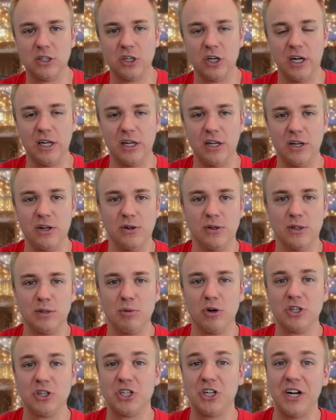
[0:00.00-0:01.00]
Should I use
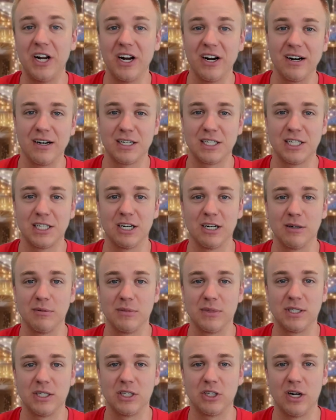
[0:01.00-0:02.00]
more generic
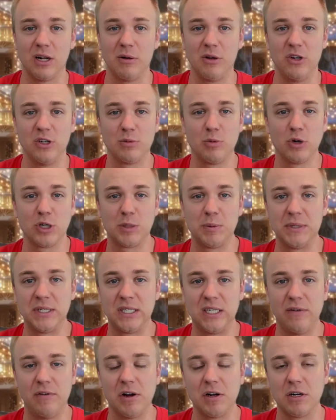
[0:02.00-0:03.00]
terms? Should I use more
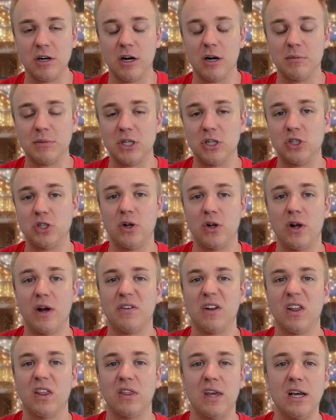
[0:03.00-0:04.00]
specific terms? And so you have
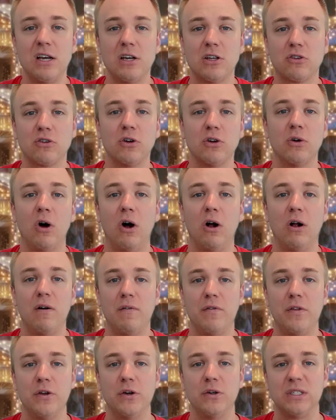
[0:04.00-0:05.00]
to think through
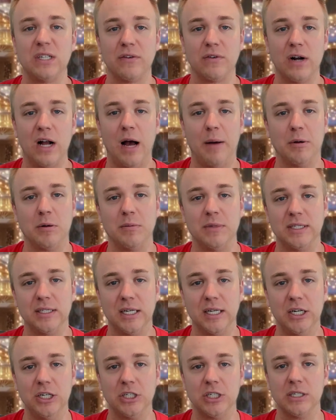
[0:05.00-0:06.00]
all of those different
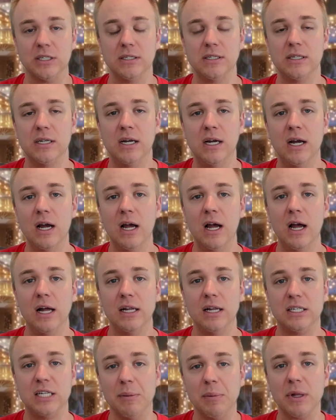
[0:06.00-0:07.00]
optimizations.
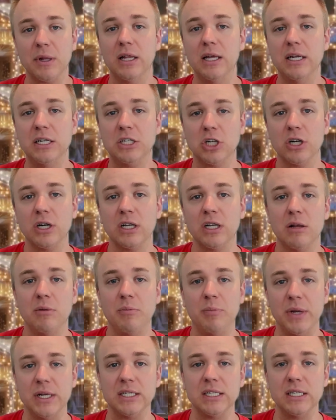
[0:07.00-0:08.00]
Typically during the
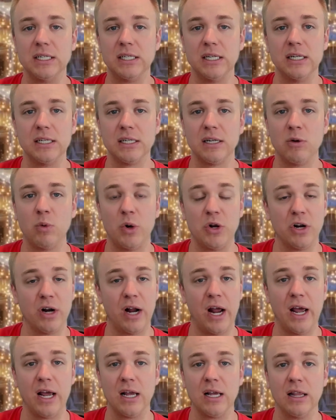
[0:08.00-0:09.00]
busy season when you're
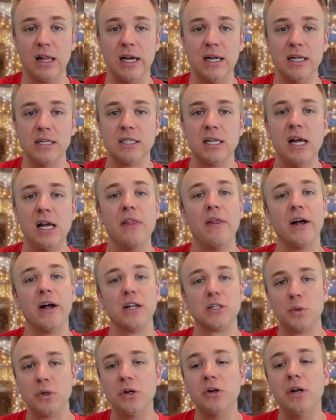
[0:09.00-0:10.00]
hanging lights,
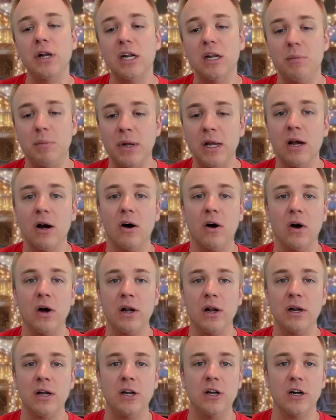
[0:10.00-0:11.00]
that's when you need to be
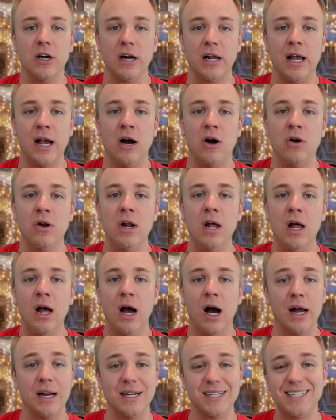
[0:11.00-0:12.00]
on your account,
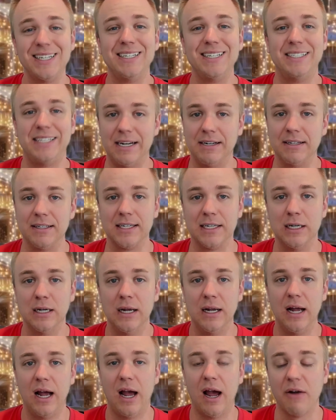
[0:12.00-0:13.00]
honestly, daily.
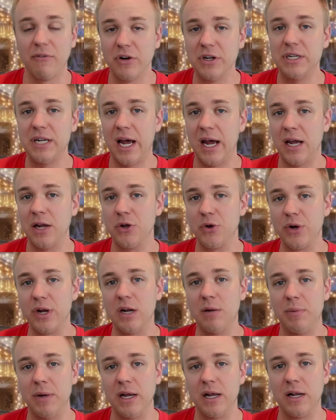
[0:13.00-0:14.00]
Every day you
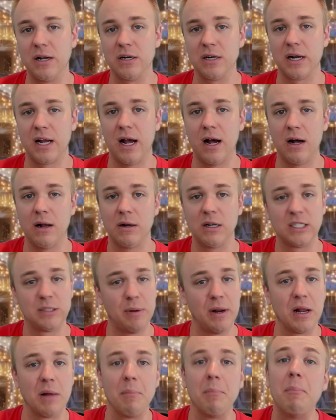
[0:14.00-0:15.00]
need to be in your account
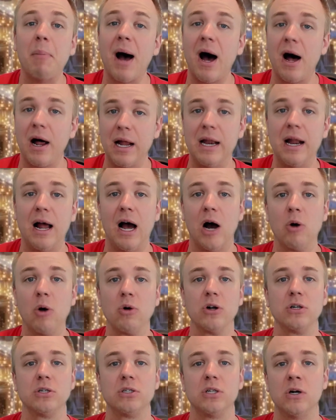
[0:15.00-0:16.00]
spending about an
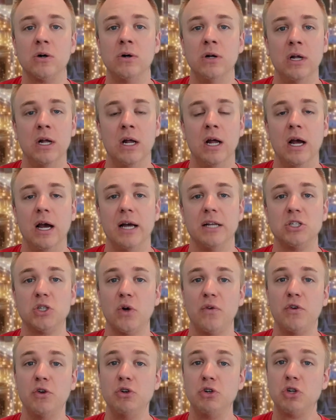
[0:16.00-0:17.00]
hour or so. And
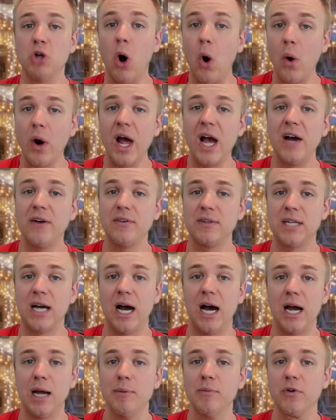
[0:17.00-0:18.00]
so if you don't have
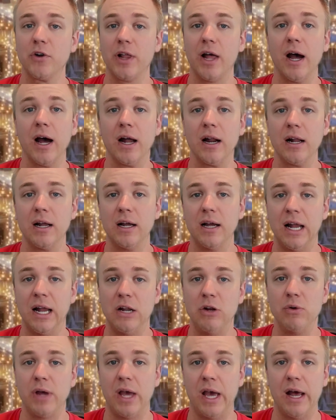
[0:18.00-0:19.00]
time for that
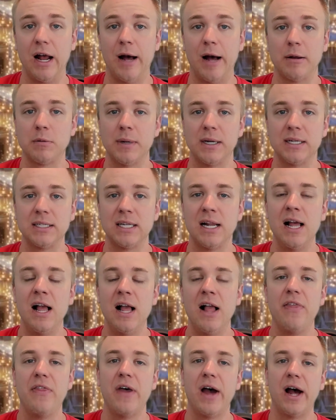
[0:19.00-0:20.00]
and you can't optimize it,
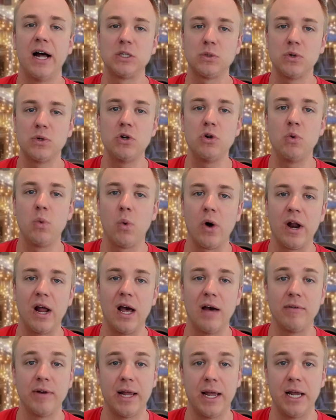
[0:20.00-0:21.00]
that's where you'd want
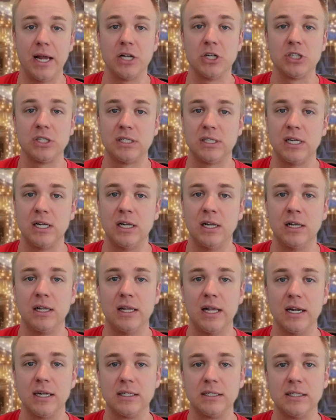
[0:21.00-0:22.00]
to have an agency
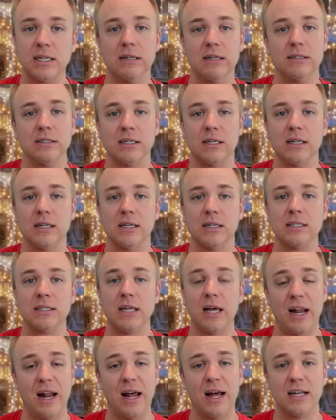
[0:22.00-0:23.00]
that excels in this
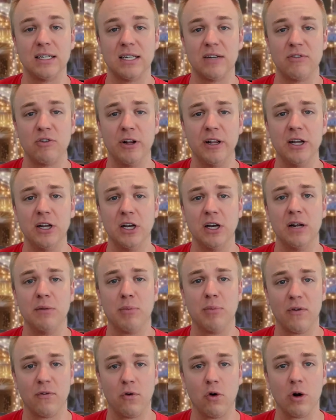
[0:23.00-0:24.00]
and has really
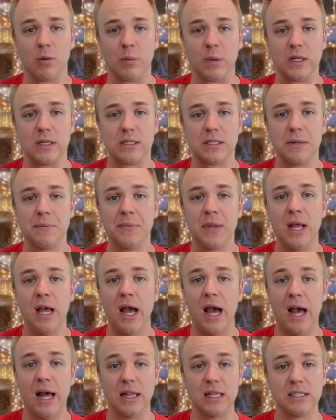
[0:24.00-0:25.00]
good performance.
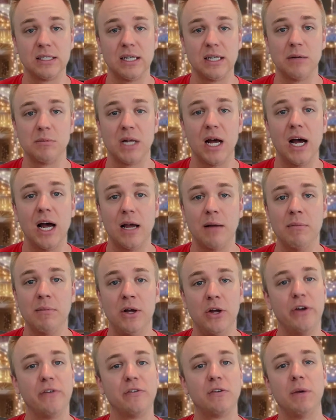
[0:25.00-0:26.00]
At the same time,
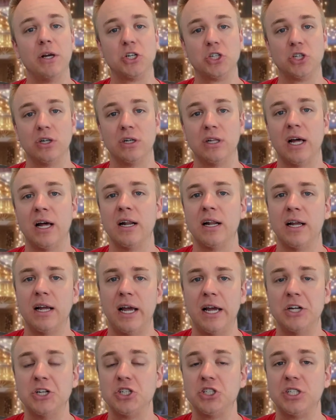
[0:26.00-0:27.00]
you have to make sure that
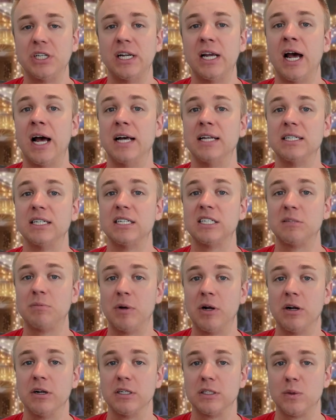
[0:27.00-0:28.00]
agency has
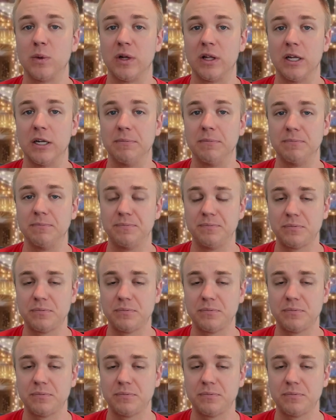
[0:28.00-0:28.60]
experience with it.